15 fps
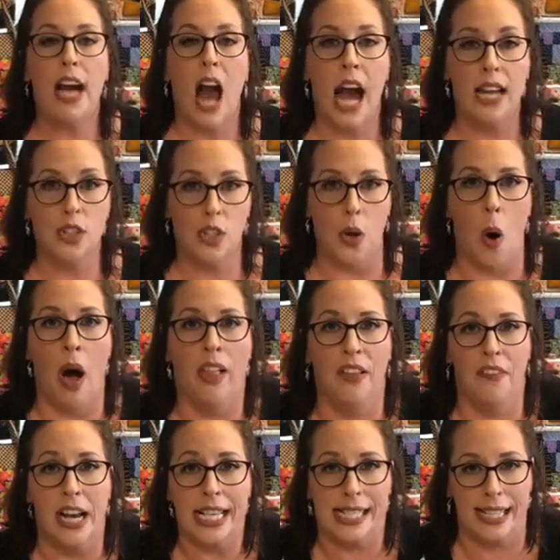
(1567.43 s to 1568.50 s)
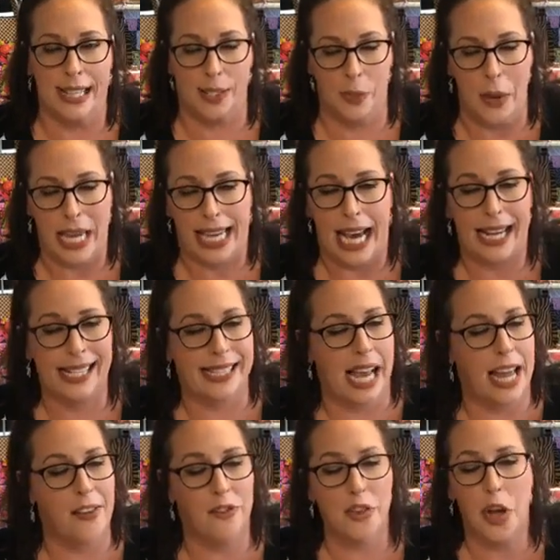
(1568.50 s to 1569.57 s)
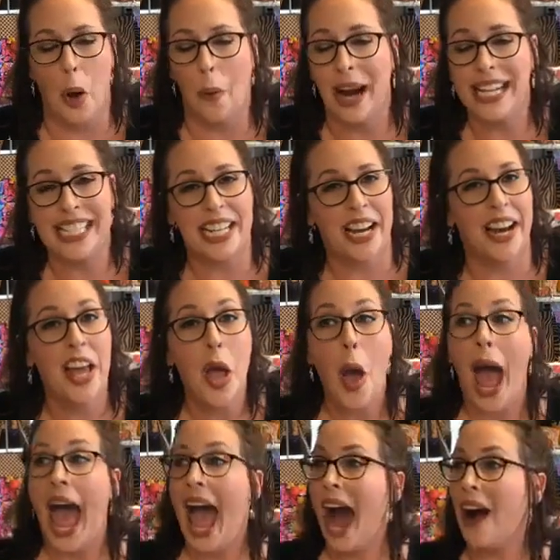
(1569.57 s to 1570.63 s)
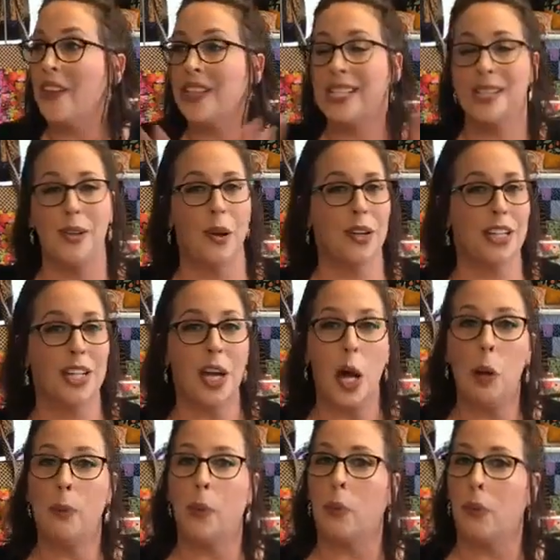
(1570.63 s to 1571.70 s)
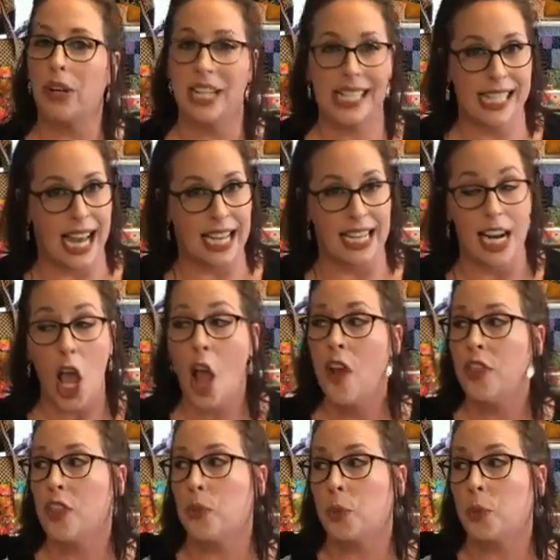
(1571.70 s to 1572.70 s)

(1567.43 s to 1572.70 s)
Be kind to all of us this weekend because I have no idea how this is all going to go, but we're excited.